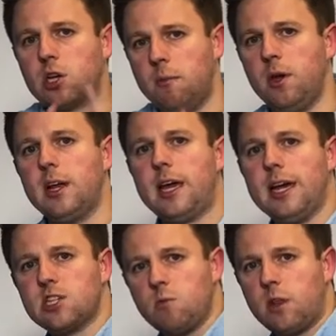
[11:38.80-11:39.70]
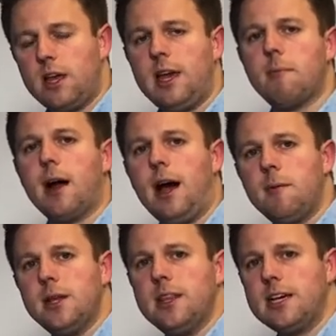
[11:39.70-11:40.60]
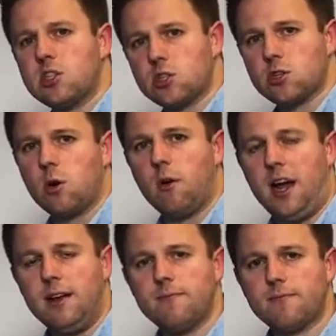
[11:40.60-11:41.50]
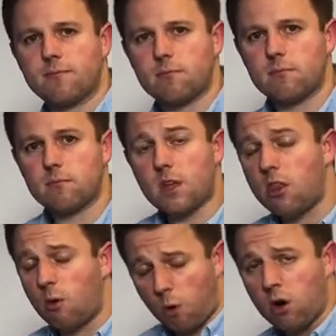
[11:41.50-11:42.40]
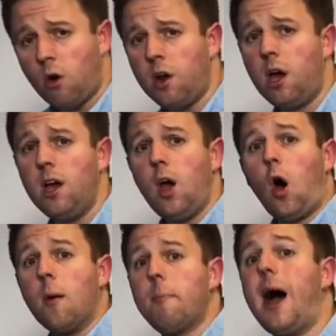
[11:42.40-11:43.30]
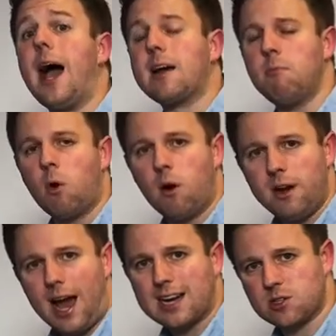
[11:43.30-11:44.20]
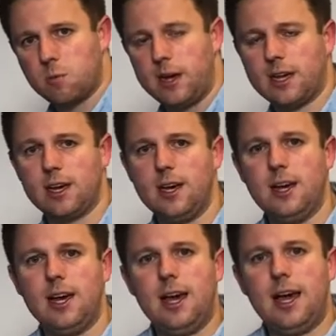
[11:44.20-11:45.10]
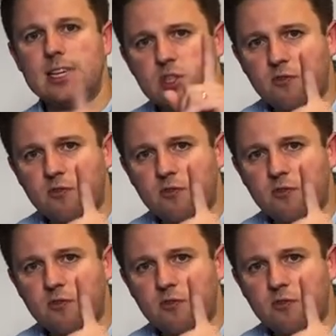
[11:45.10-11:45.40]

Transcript: communication with Abraham in this story, that we're going to unpack more next week, is